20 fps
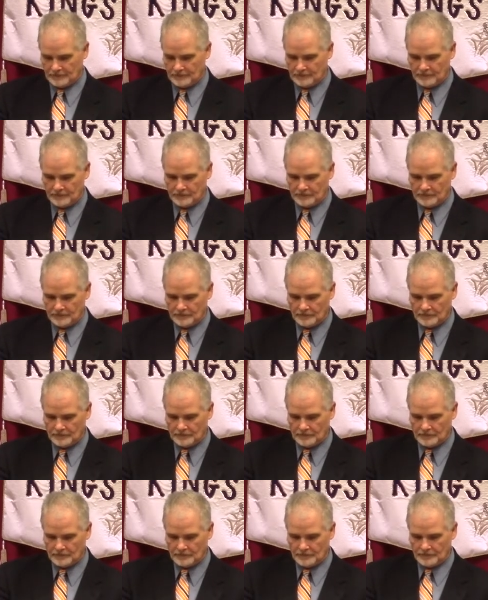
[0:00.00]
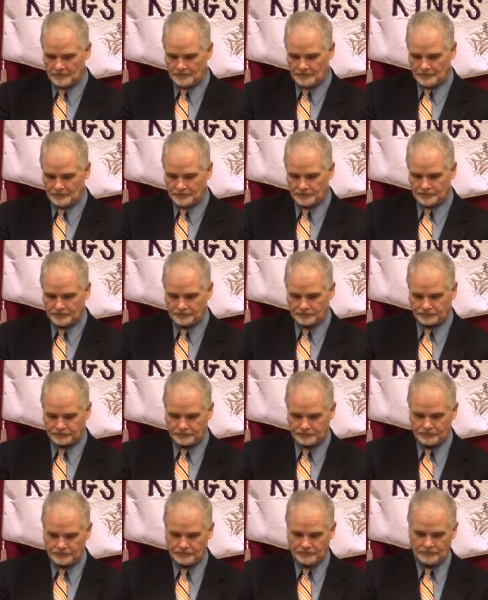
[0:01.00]

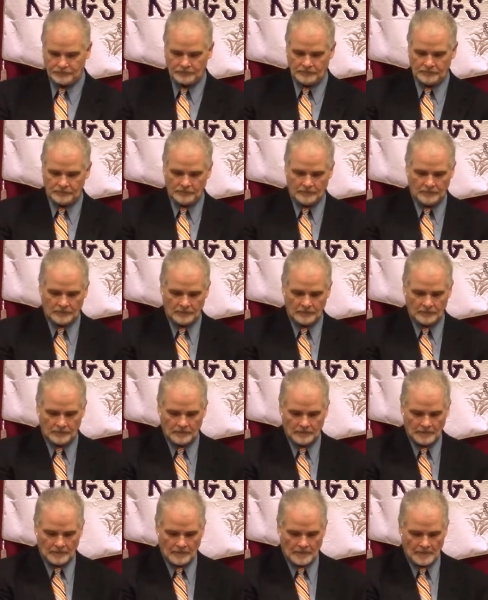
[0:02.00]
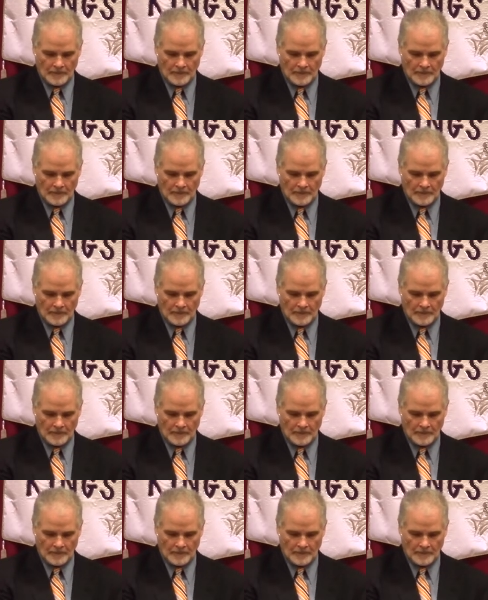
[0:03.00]
No one is speaking in this clip.